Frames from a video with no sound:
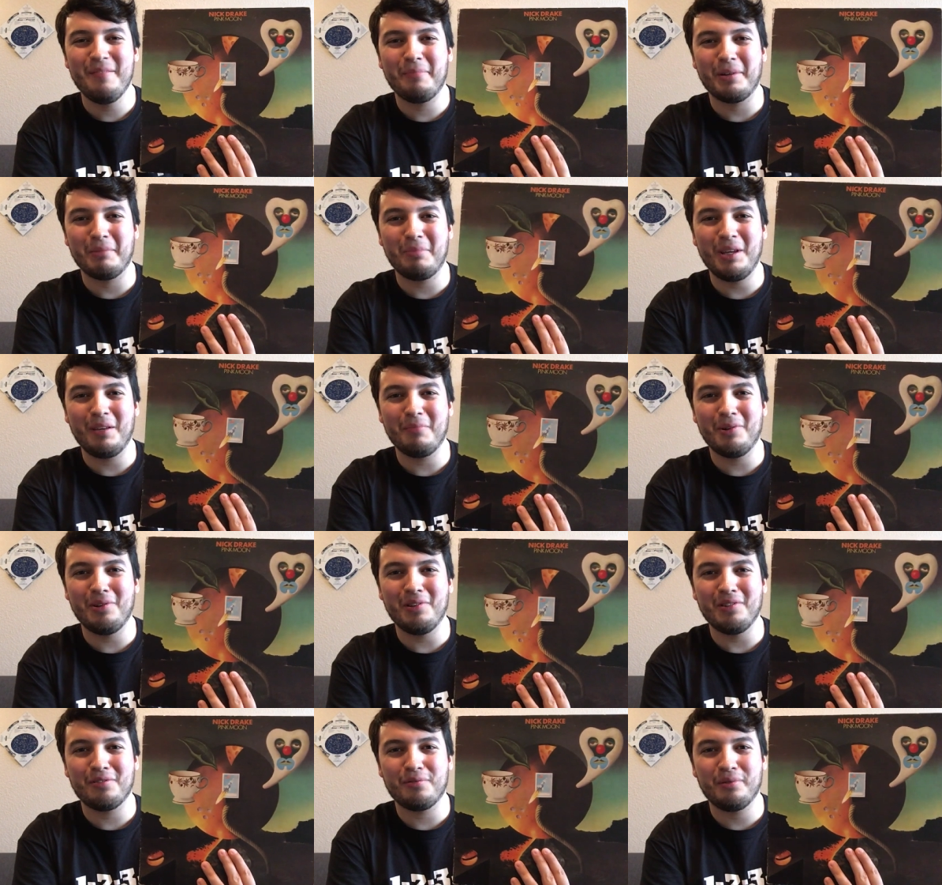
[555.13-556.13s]
But Pink
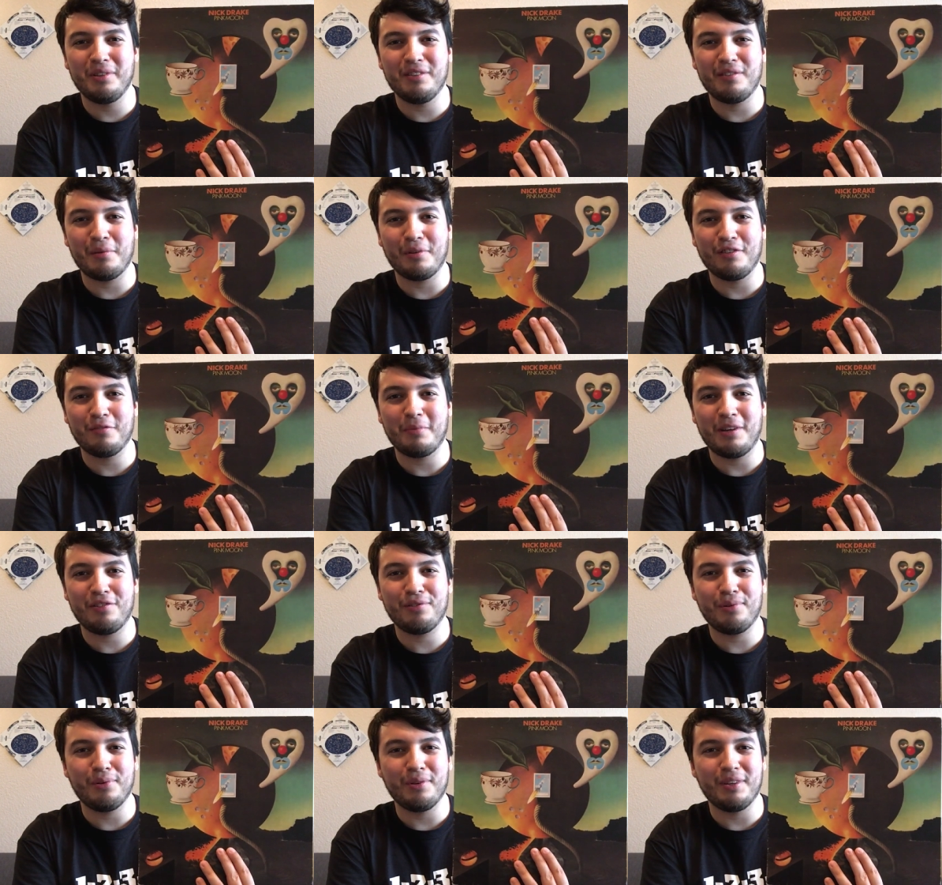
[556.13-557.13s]
Moon is really something
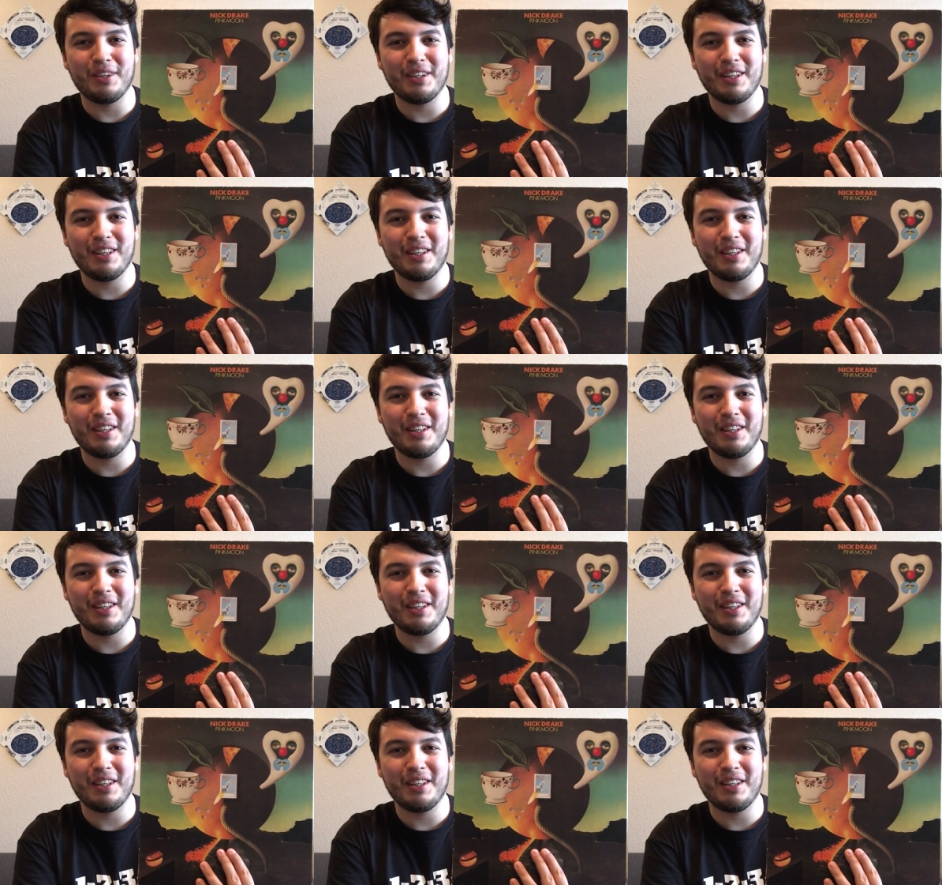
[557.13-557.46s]
special and,